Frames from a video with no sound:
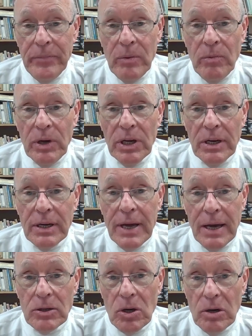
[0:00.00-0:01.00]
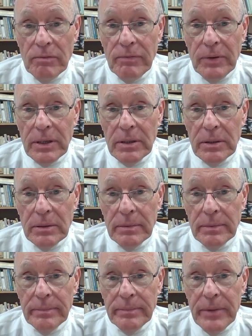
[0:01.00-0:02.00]
we can encounter conflict,
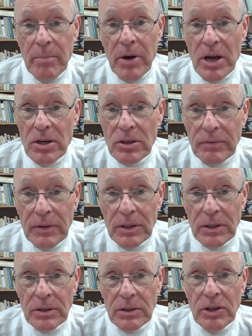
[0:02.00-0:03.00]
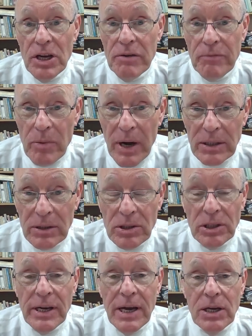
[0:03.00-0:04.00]
abrasiveness, need for
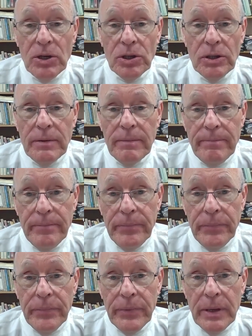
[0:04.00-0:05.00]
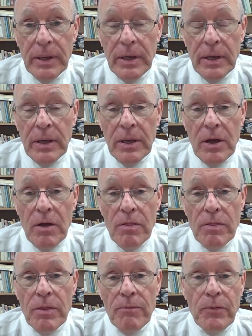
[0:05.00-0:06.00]
reconciliation,
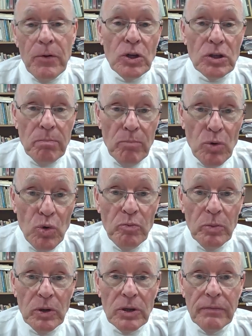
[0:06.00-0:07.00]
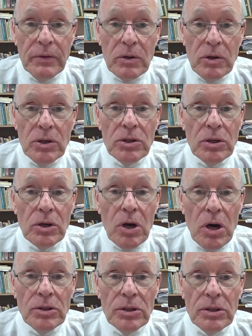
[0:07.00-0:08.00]
the first movement of the Christian
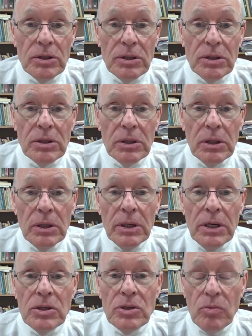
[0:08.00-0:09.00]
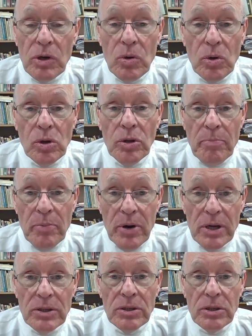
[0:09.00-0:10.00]
consciousness is to recall the
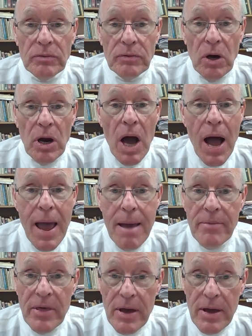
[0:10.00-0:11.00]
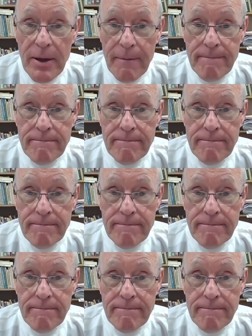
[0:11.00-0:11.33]
presence of God. I am there.